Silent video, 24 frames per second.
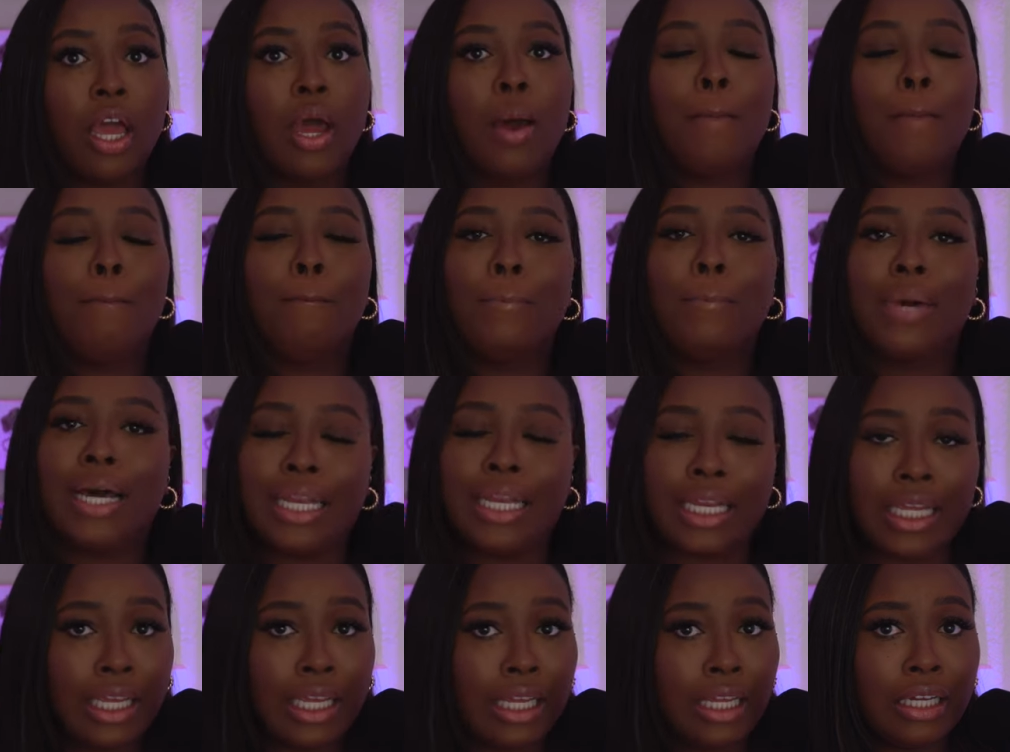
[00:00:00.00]

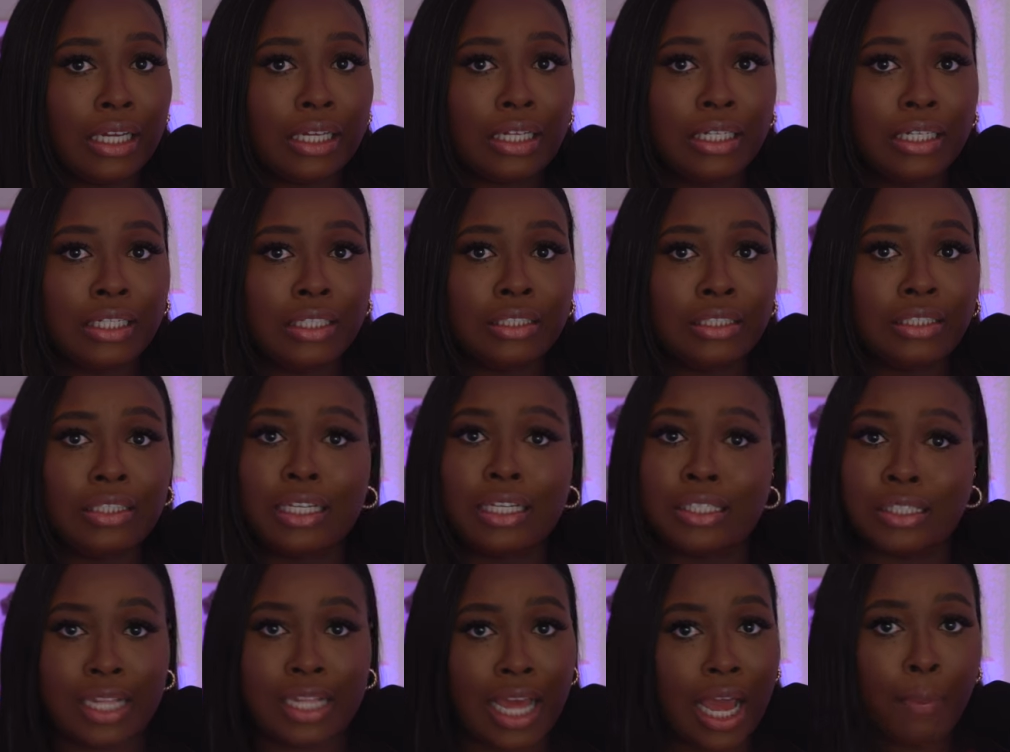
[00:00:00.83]
Money
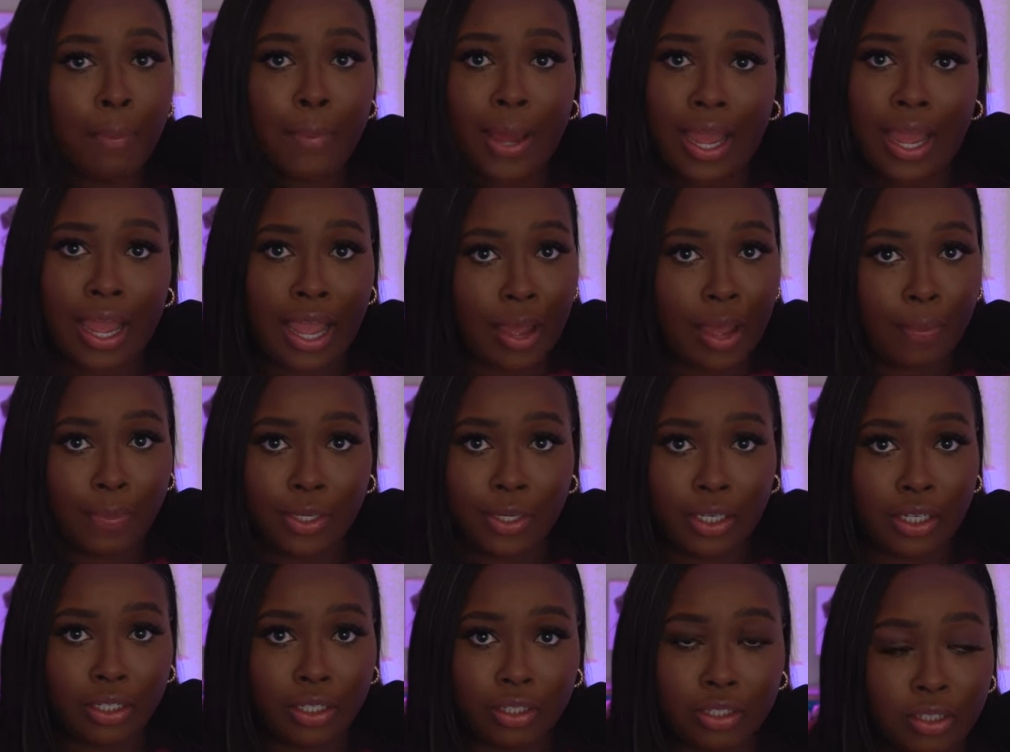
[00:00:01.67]
does not buy
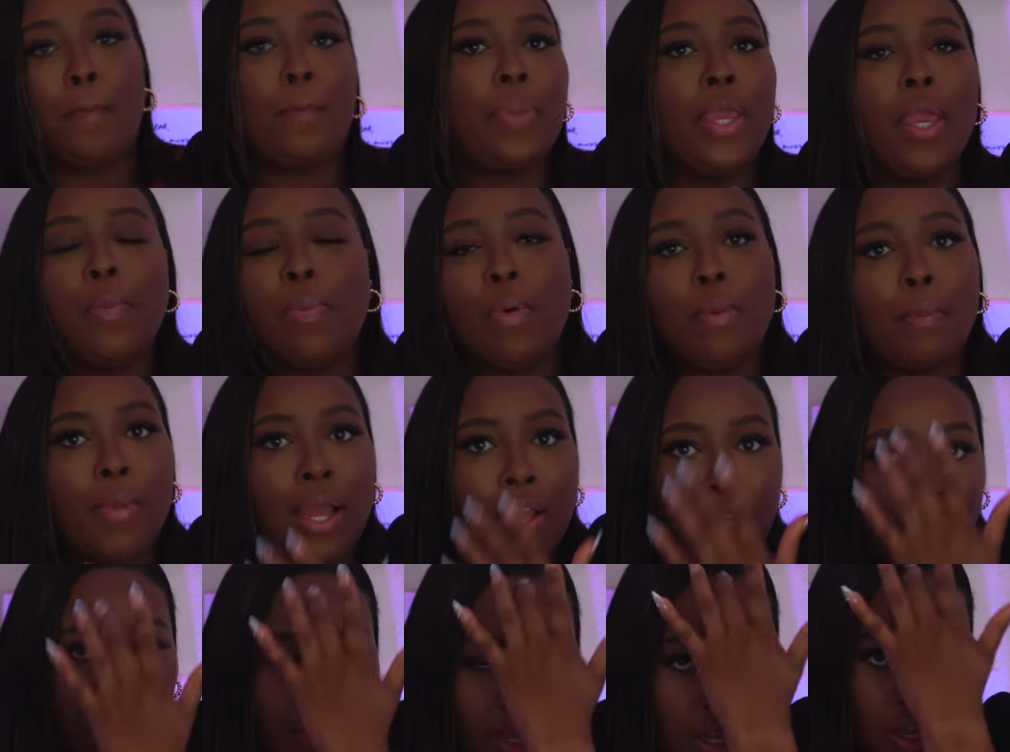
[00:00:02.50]
happiness. People
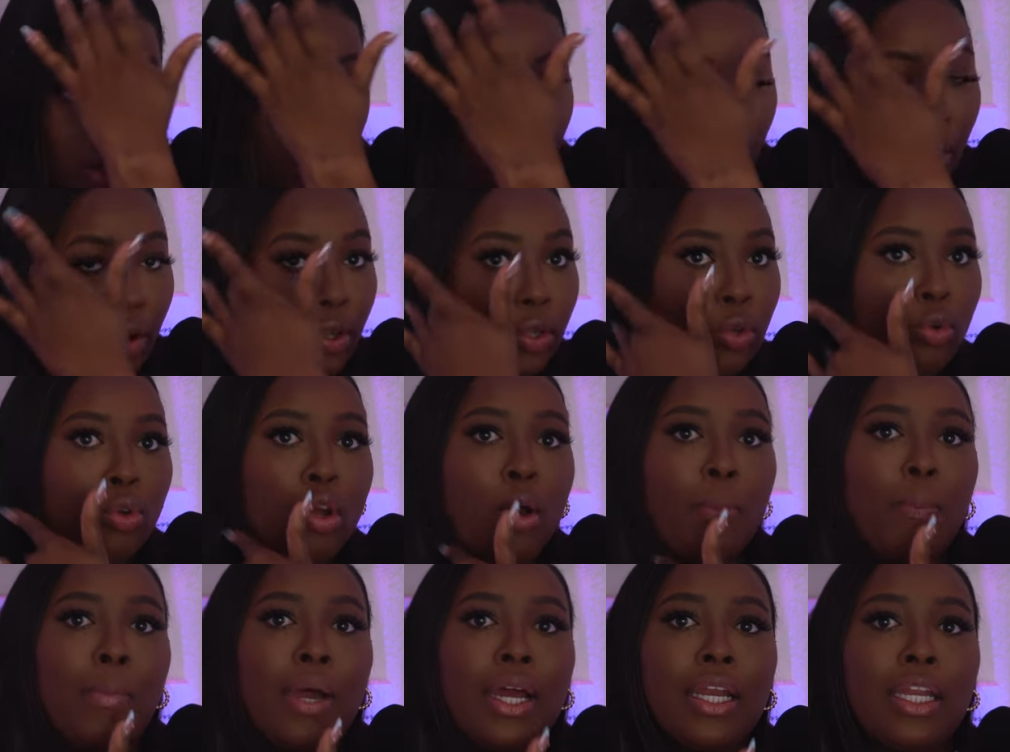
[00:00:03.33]
might think, oh, you know,
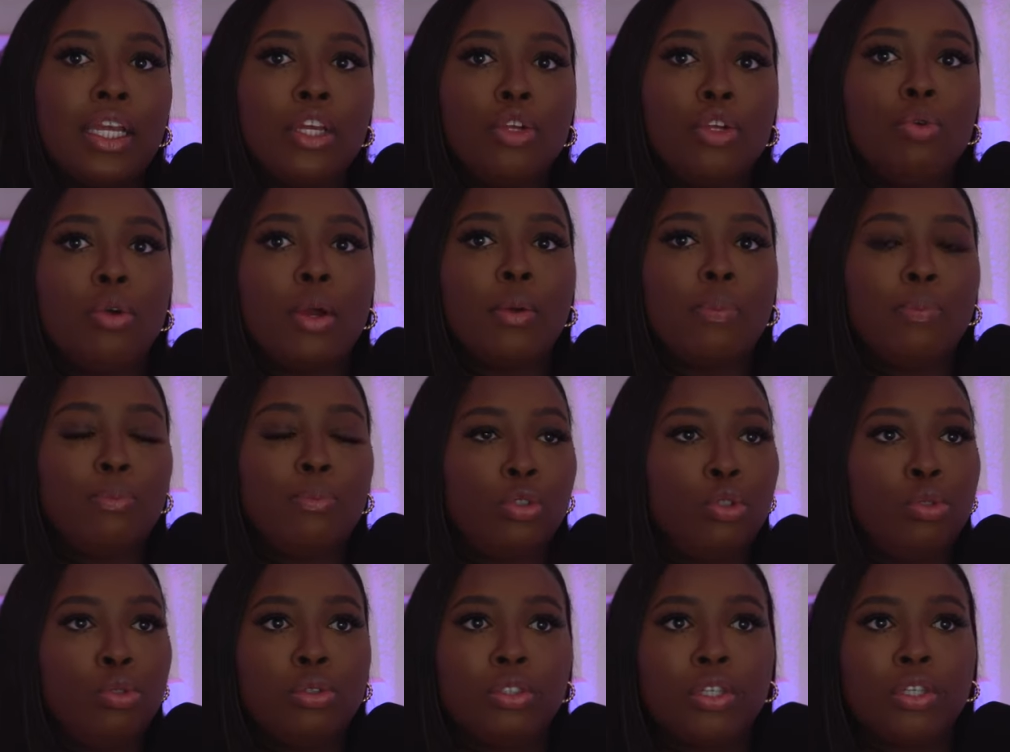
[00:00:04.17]
money, you could
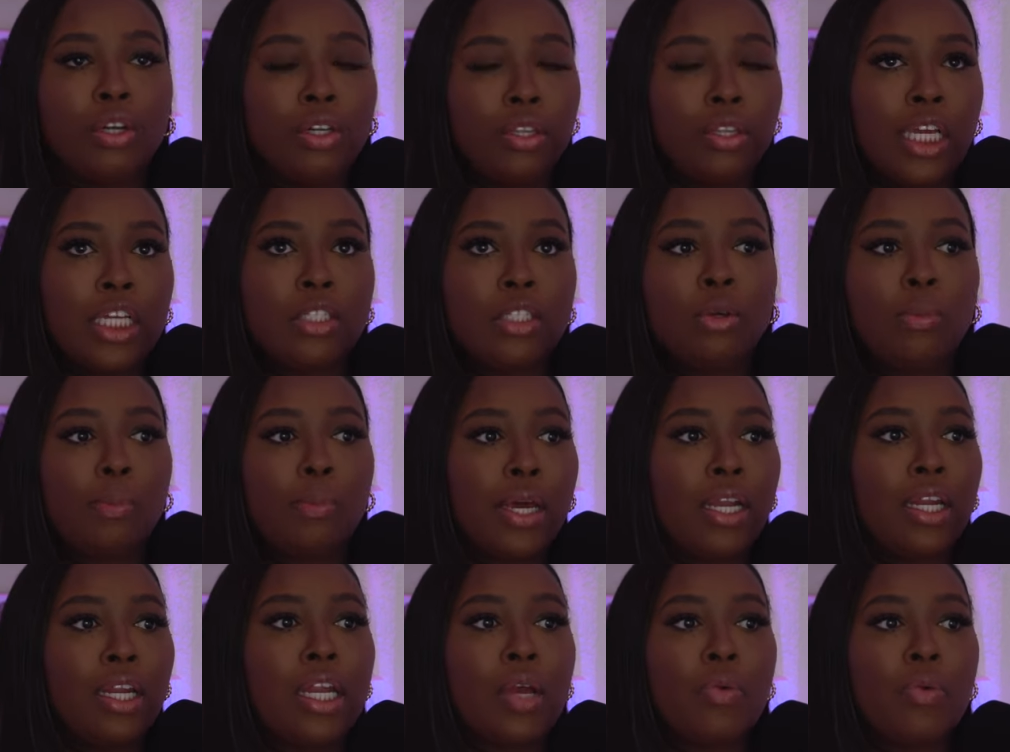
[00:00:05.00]
do certain things with
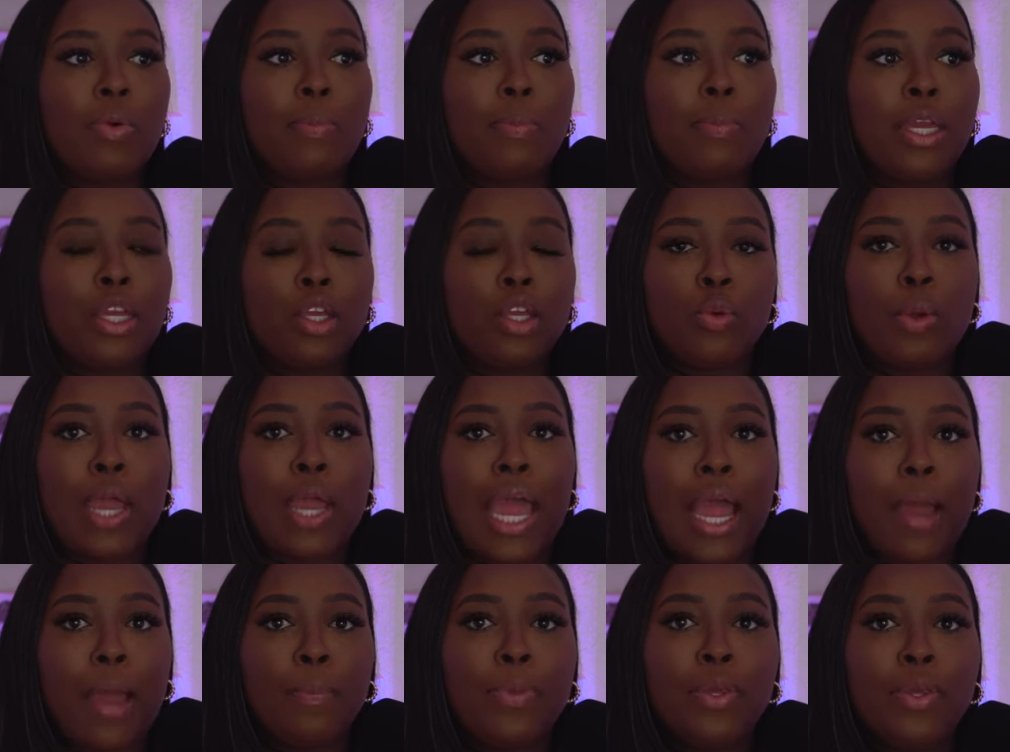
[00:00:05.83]
money that will make you
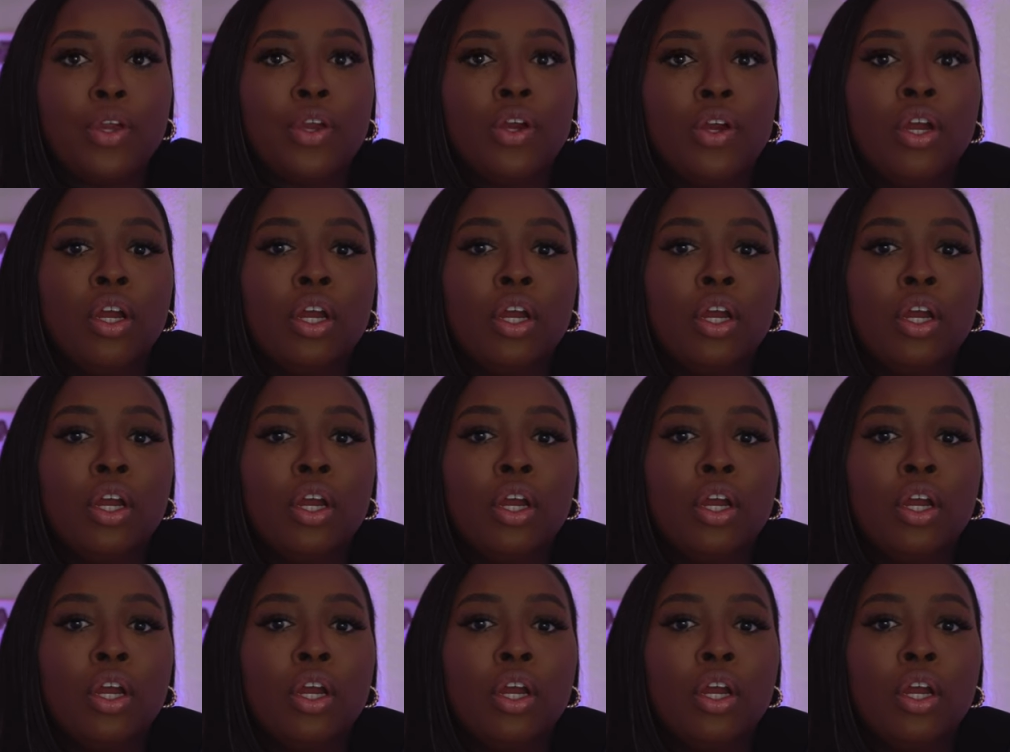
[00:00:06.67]
happier.